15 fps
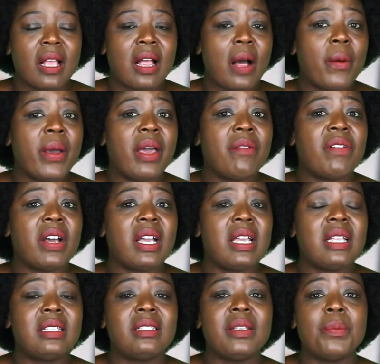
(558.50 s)
However,
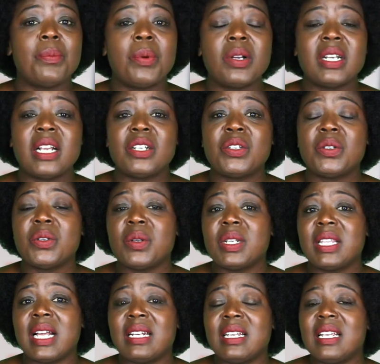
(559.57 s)
it's important to
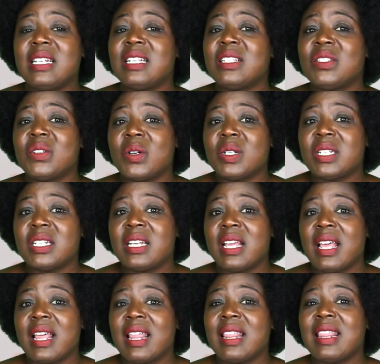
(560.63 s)
note that it is not
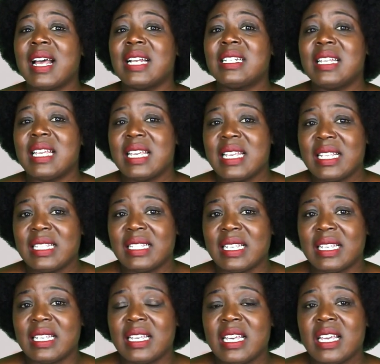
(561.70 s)
that
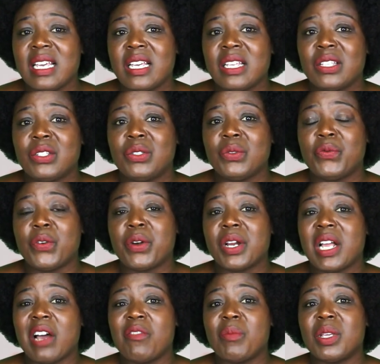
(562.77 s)
easy to, for a
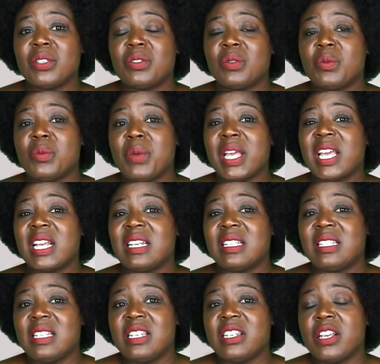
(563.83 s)
government to make a
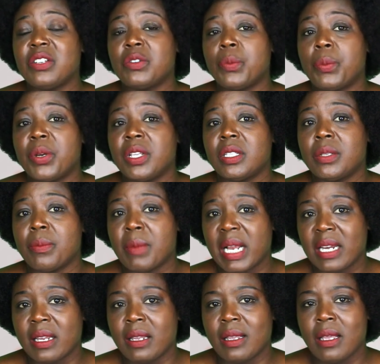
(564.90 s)
decision to print
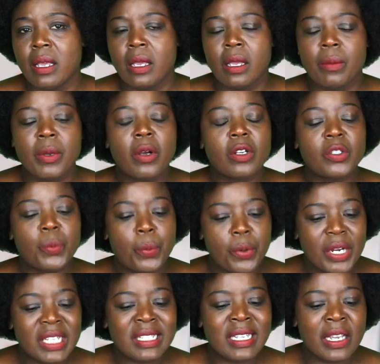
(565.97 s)
money because
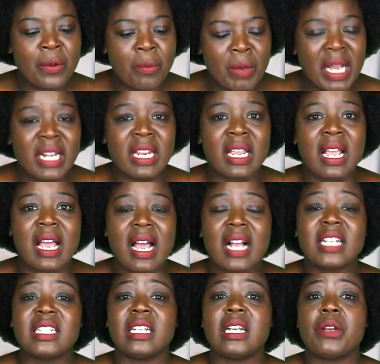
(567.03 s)
printing money
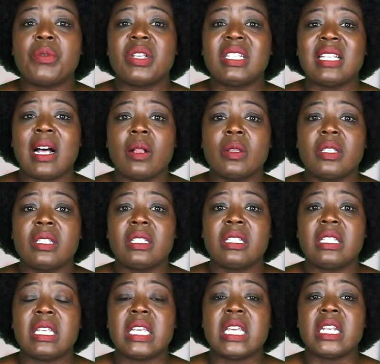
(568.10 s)
actually
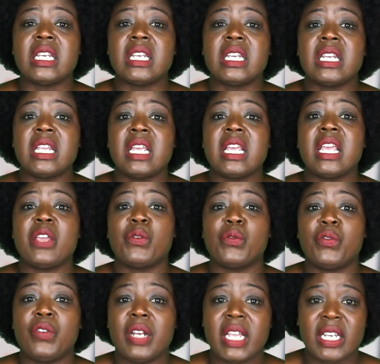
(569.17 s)
results in
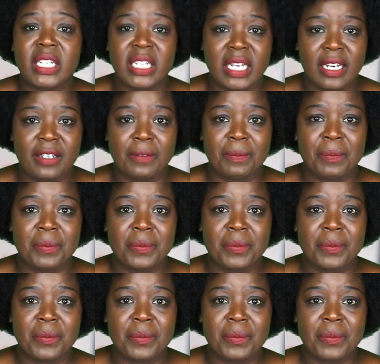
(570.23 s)
inflation,